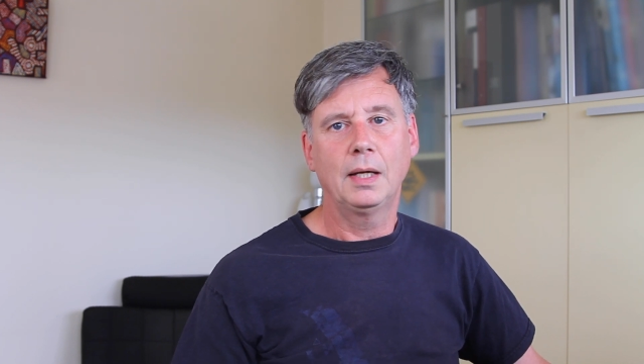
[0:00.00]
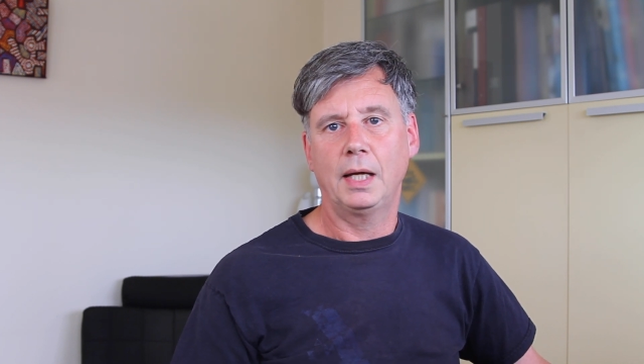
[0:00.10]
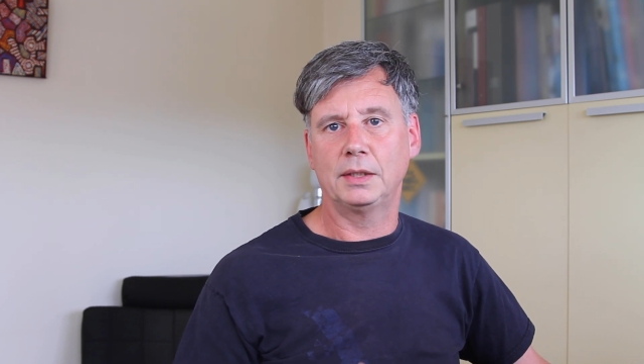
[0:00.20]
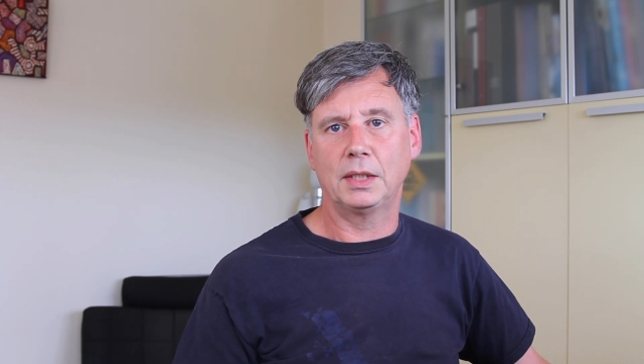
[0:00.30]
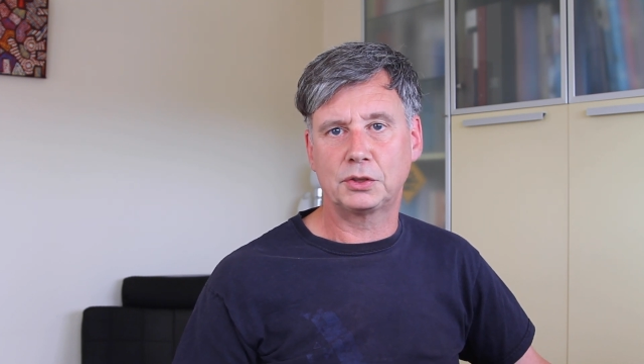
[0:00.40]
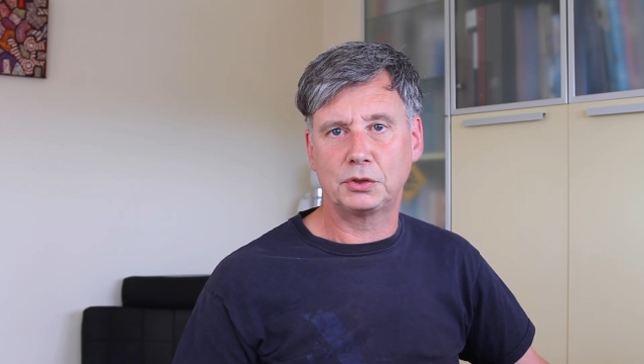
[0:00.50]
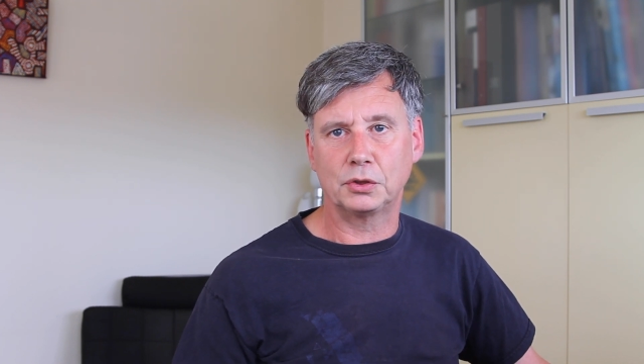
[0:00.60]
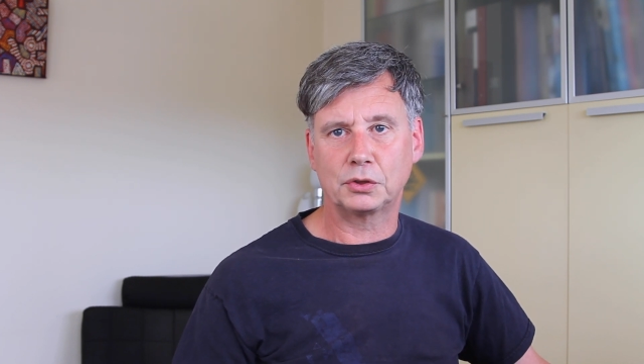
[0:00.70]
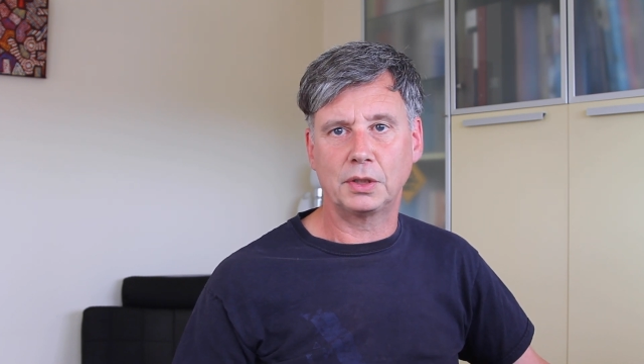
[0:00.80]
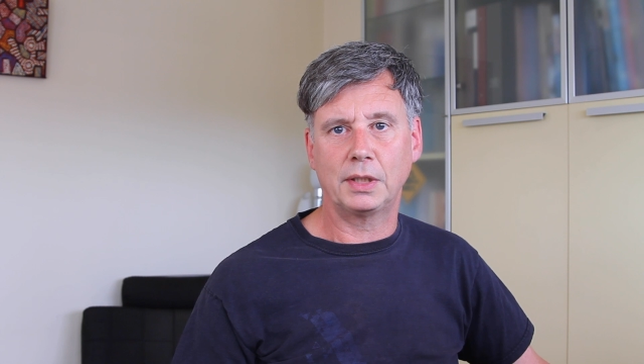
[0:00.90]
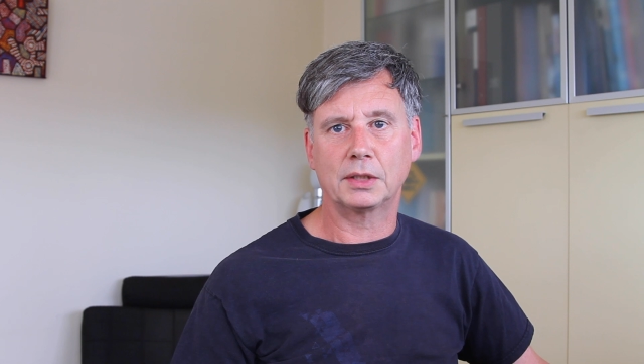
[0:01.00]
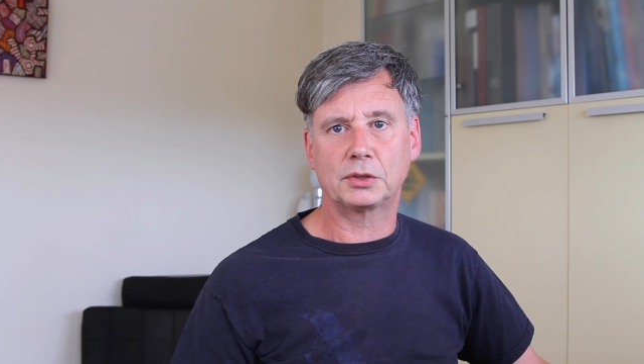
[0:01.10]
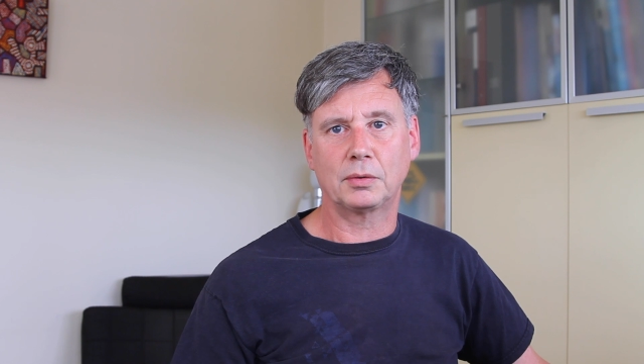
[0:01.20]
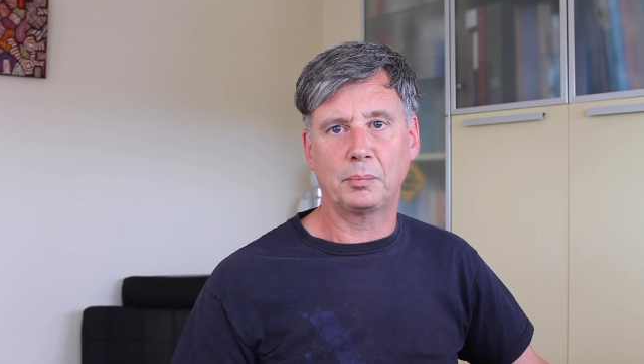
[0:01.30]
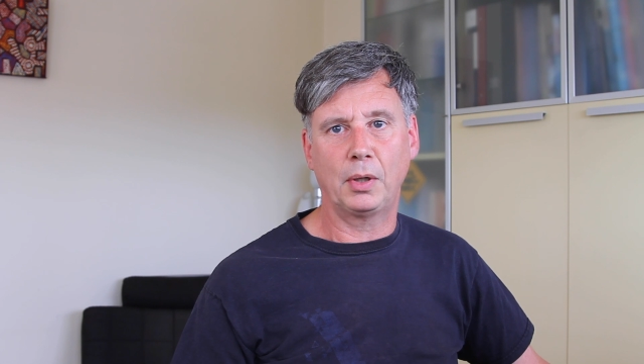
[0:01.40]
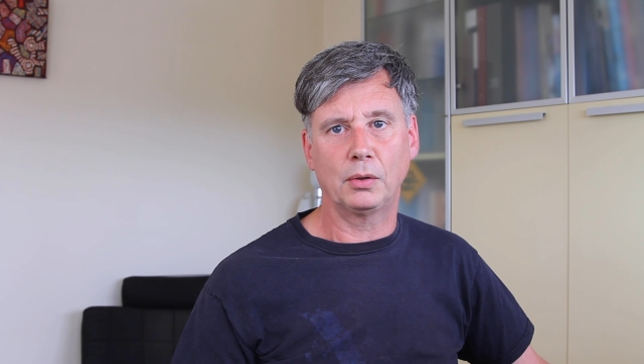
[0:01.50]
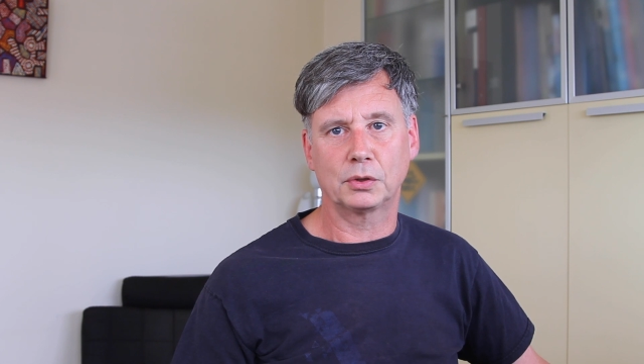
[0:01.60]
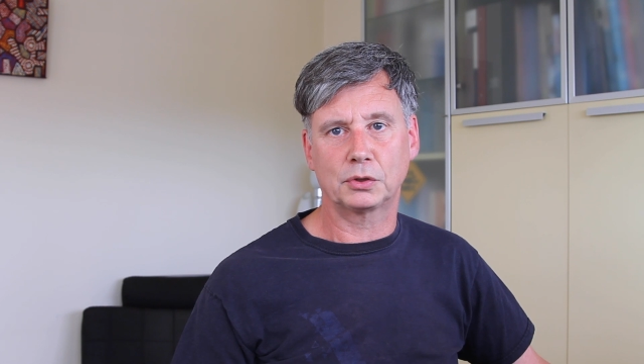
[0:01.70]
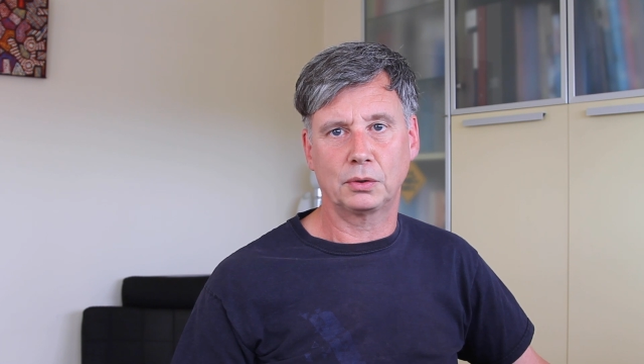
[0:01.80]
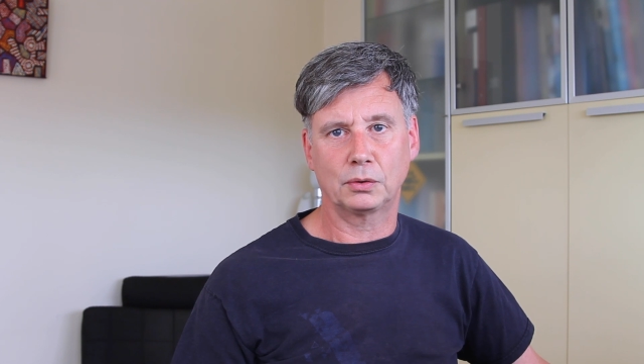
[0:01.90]
And that's just an extra
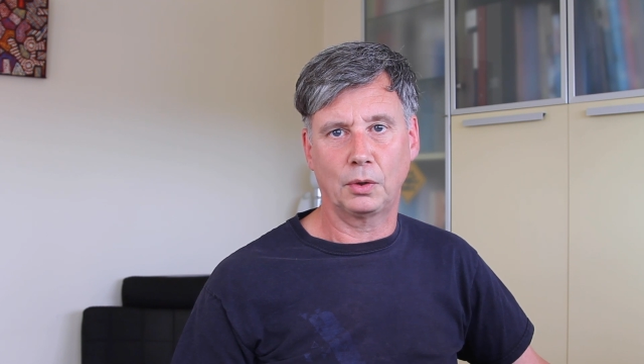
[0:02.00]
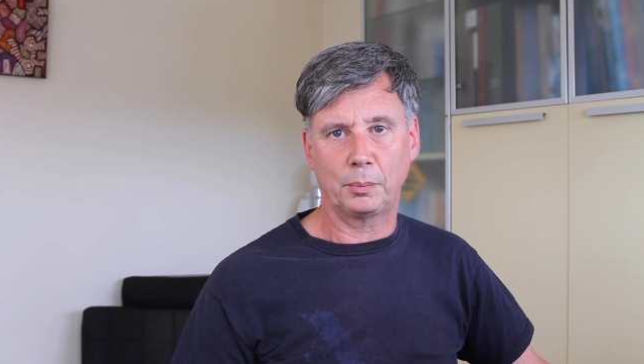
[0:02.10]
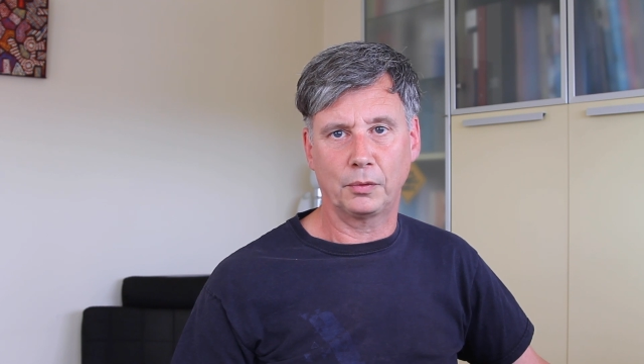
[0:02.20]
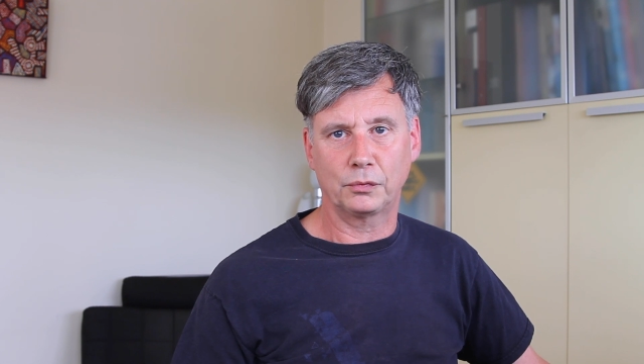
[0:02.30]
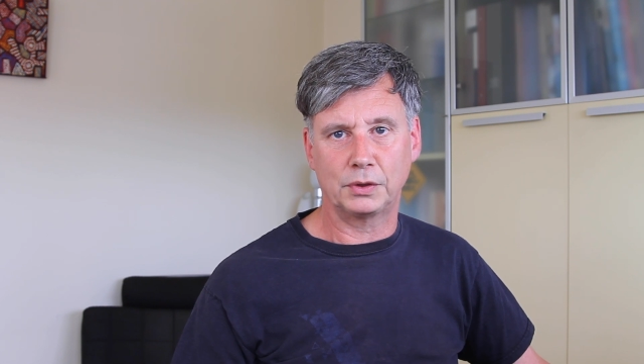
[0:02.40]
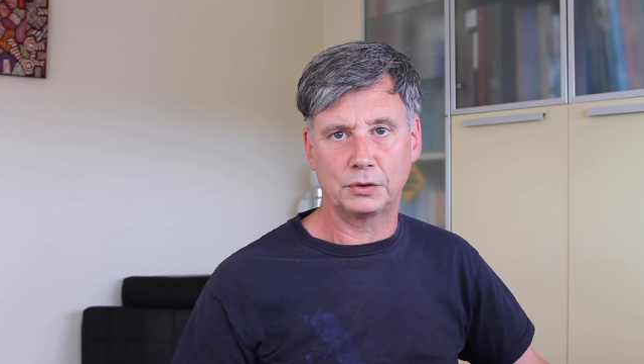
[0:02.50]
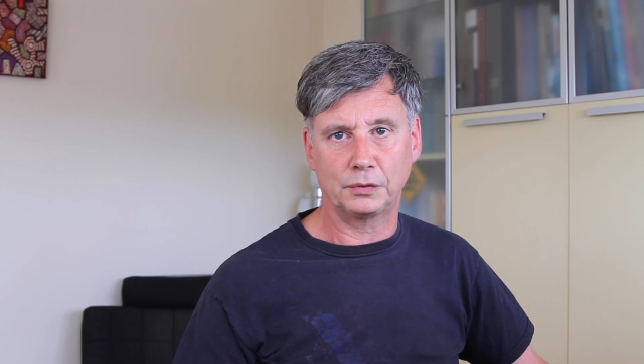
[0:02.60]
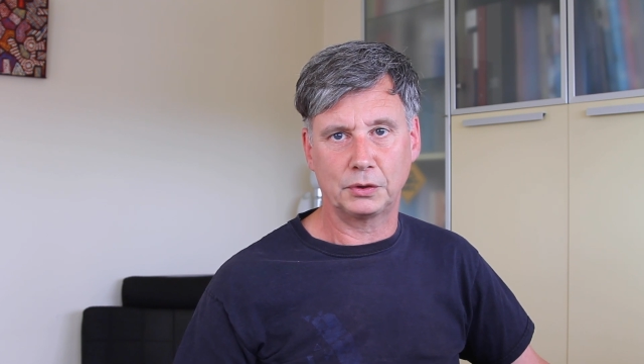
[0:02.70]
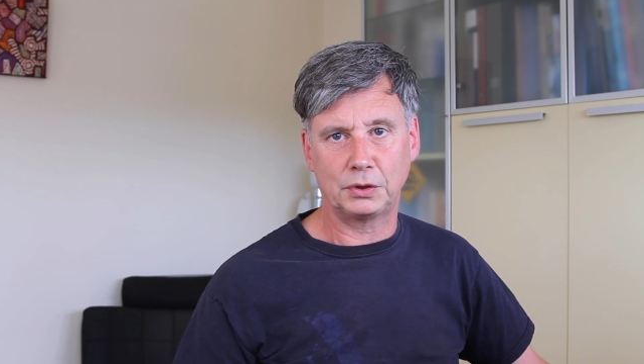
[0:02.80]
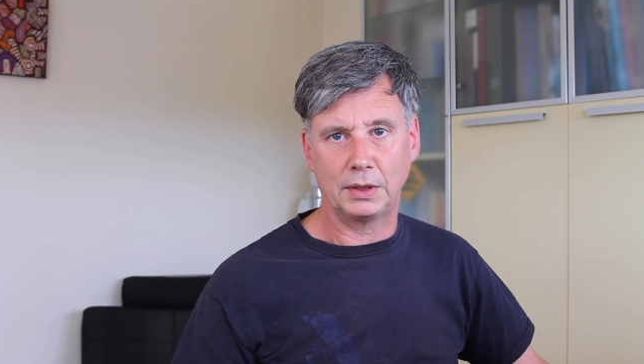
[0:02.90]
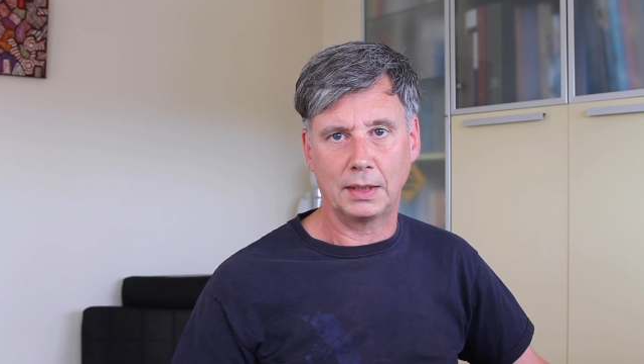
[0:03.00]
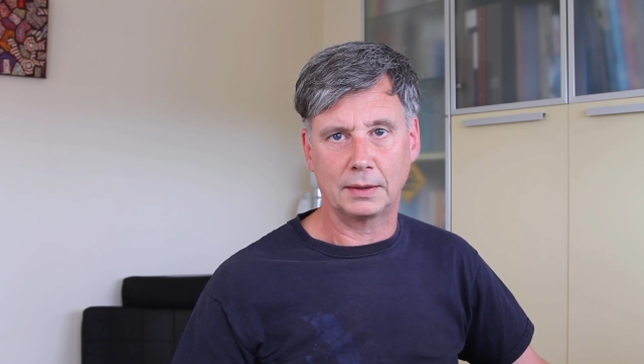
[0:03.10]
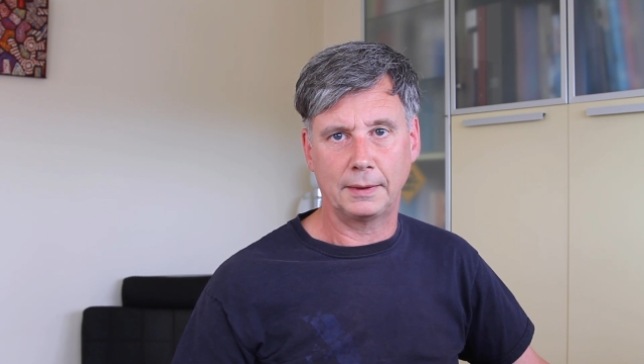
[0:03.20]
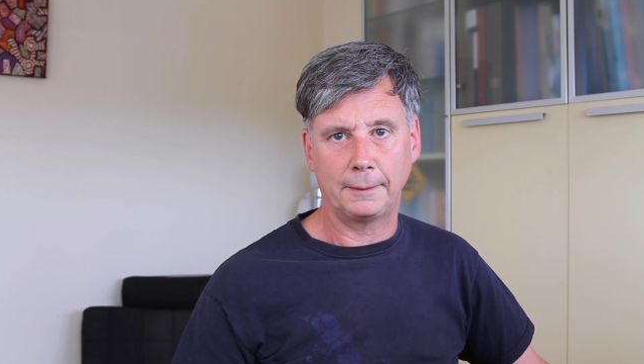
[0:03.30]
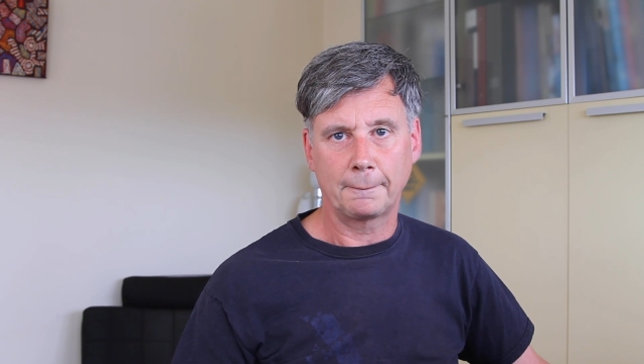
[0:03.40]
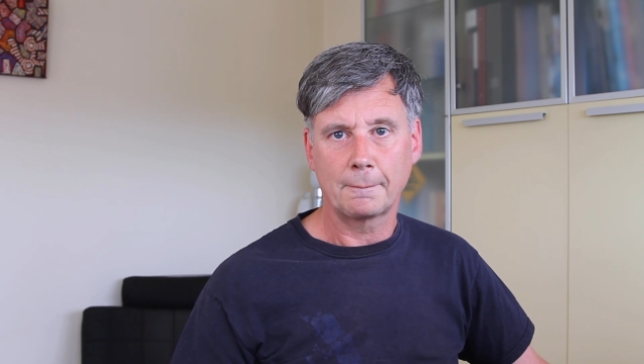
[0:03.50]
bonus on top of this functionality.